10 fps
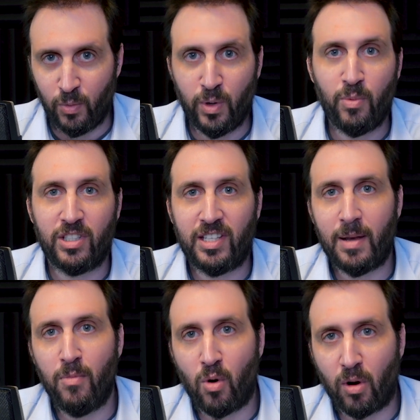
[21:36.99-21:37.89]
We would
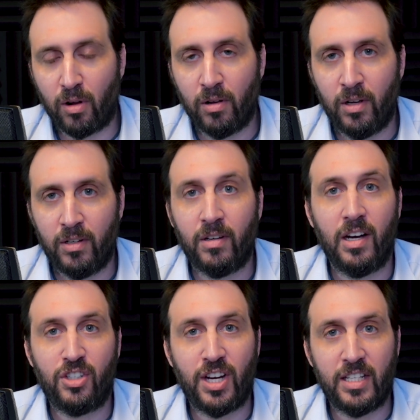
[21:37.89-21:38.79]
say more
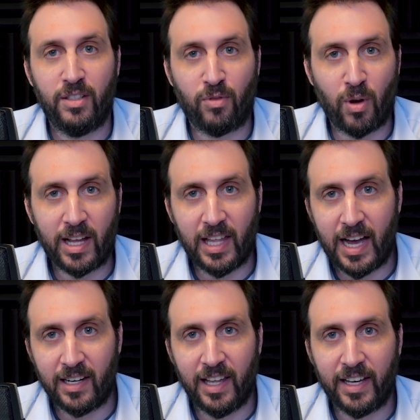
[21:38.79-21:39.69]
a shades of gray
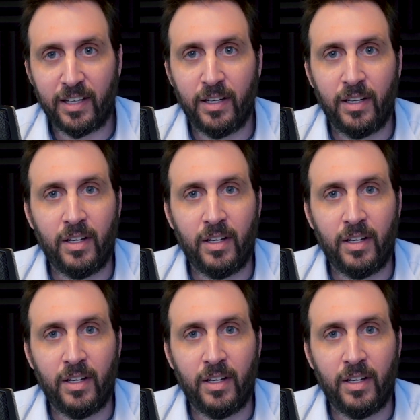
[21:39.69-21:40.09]
line, like